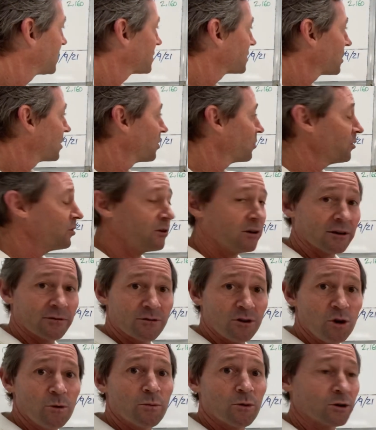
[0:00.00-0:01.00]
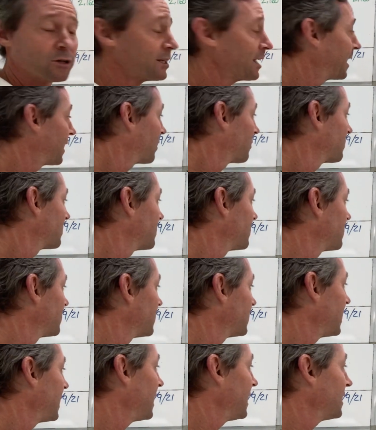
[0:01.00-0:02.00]
So if you put down
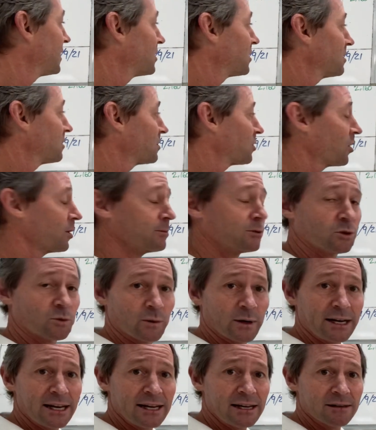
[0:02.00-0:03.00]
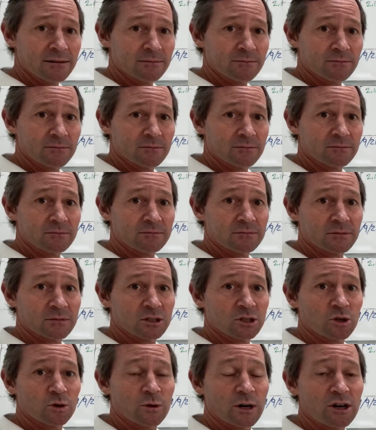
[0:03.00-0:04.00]
10 times 20, it's
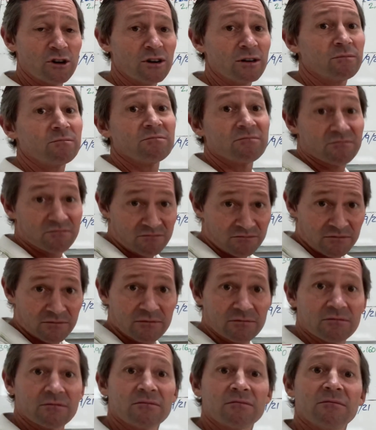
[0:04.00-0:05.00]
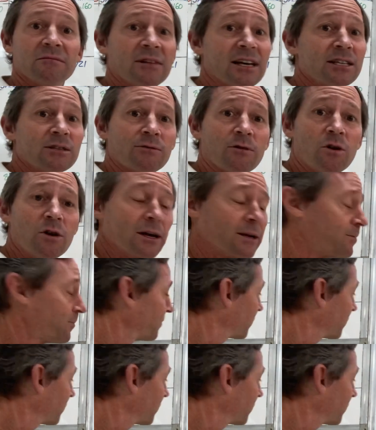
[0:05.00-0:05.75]
200. That's fine.